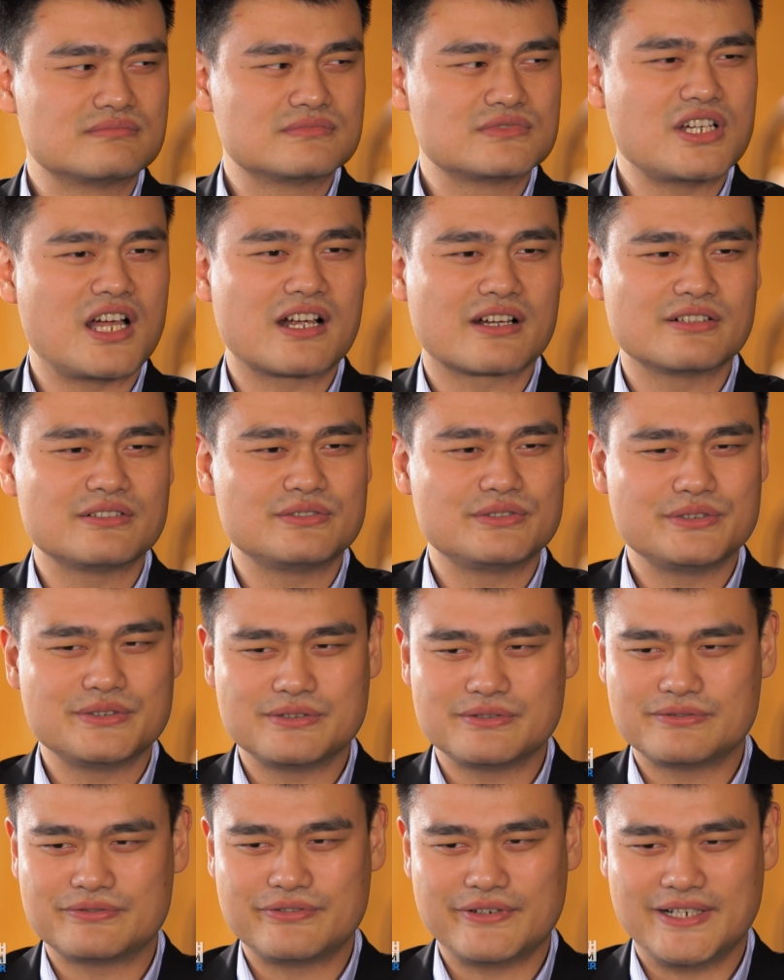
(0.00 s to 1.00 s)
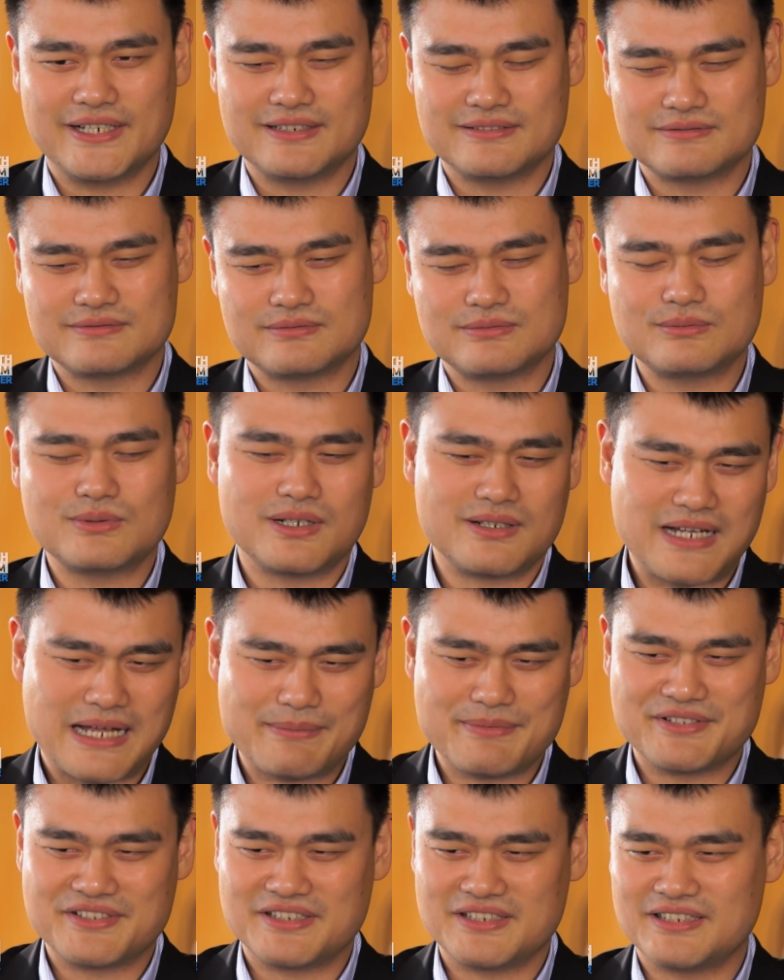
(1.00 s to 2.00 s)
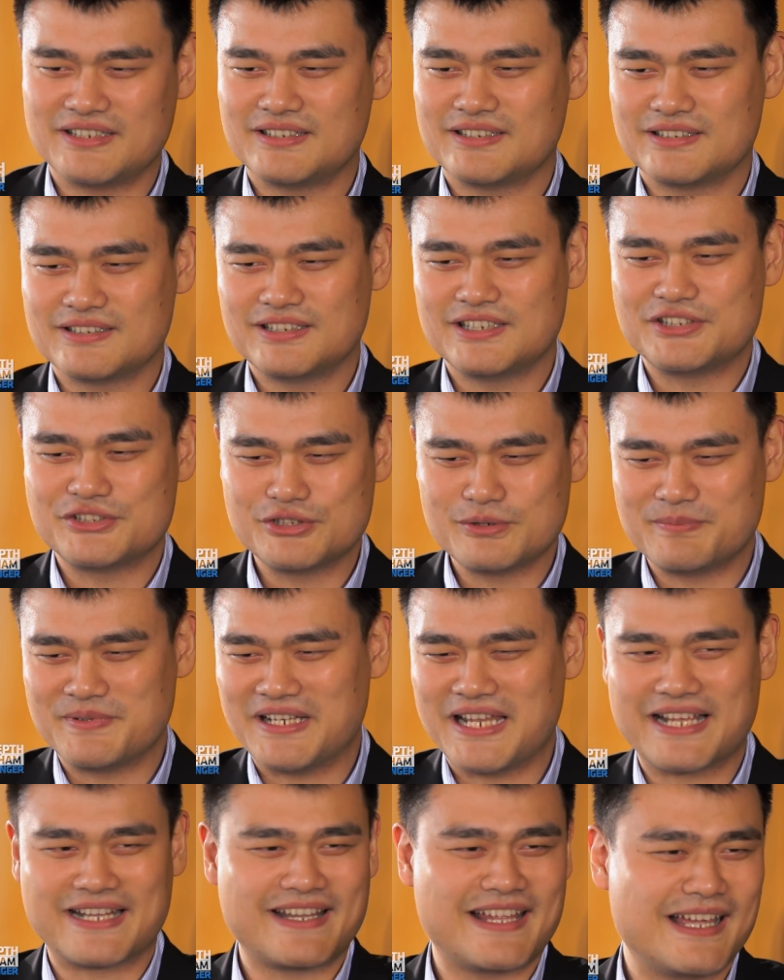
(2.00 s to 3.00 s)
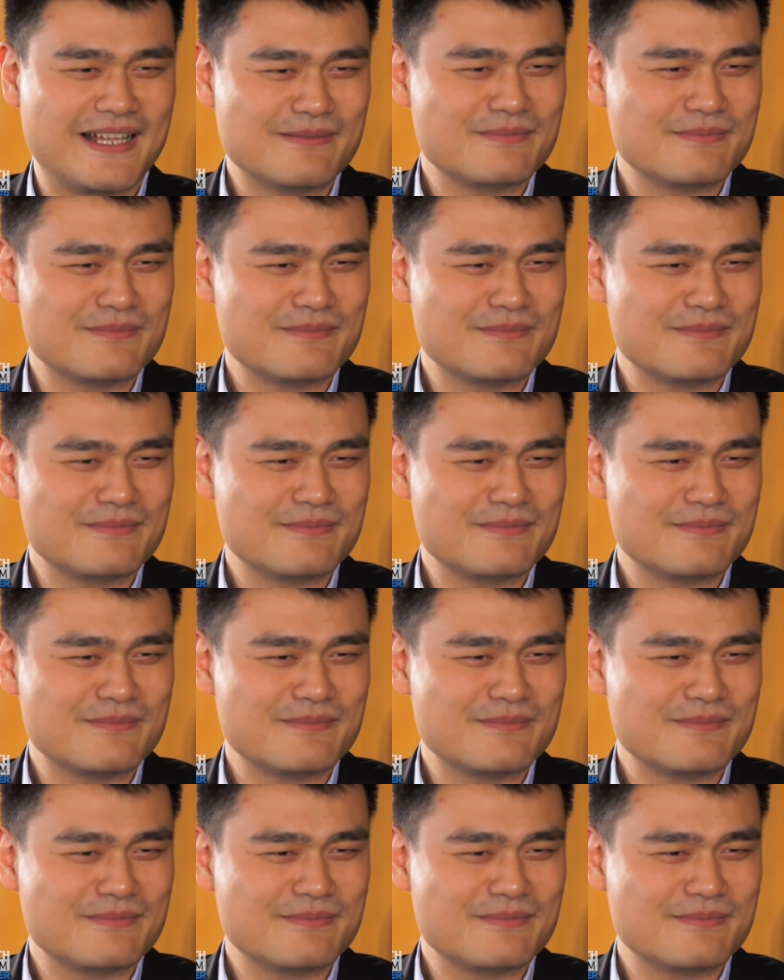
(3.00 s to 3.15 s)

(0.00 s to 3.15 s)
talk to your friend, well, obviously it should be like that,